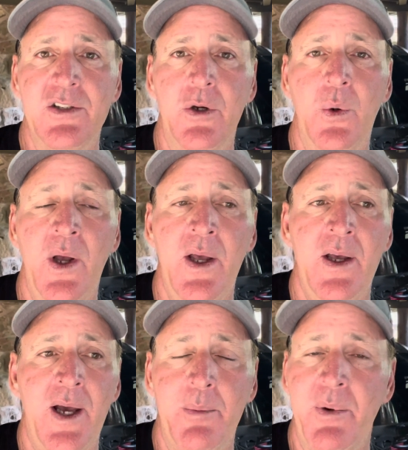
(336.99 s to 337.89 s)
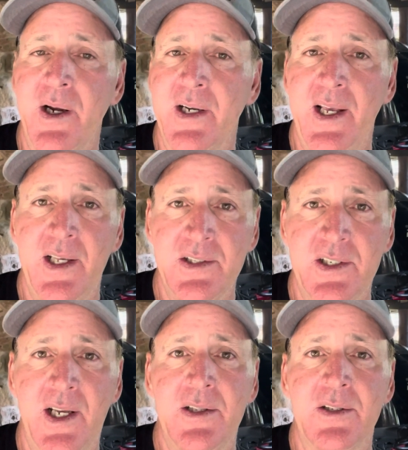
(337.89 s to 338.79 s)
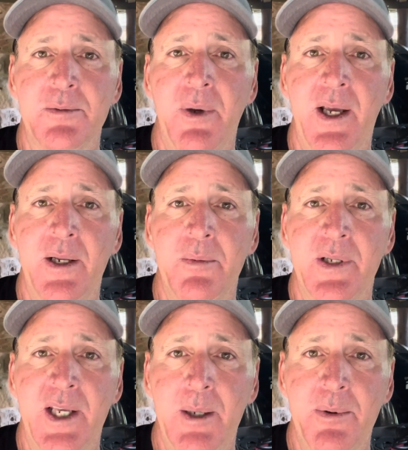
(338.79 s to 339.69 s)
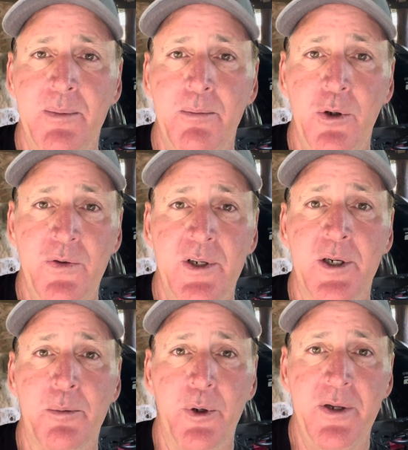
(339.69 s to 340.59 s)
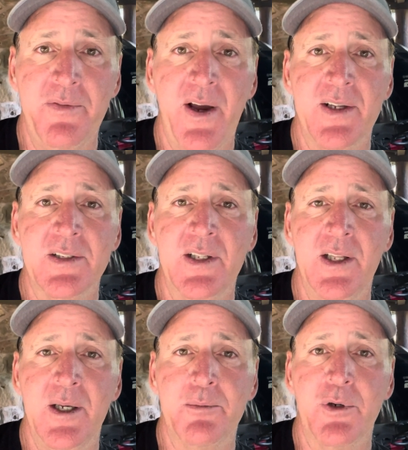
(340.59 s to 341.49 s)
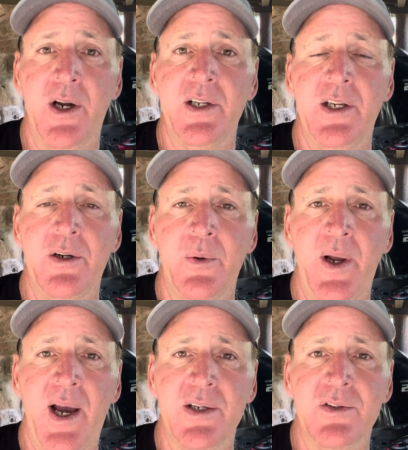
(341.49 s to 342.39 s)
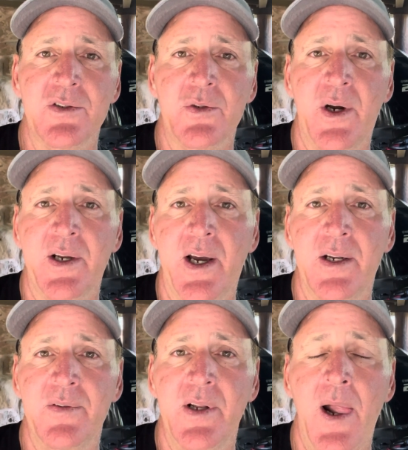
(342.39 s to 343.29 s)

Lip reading: So I'm not going to hesitate this bait. I'm going to keep it moving at a pretty fast clip, trying to get a reaction strike out of it.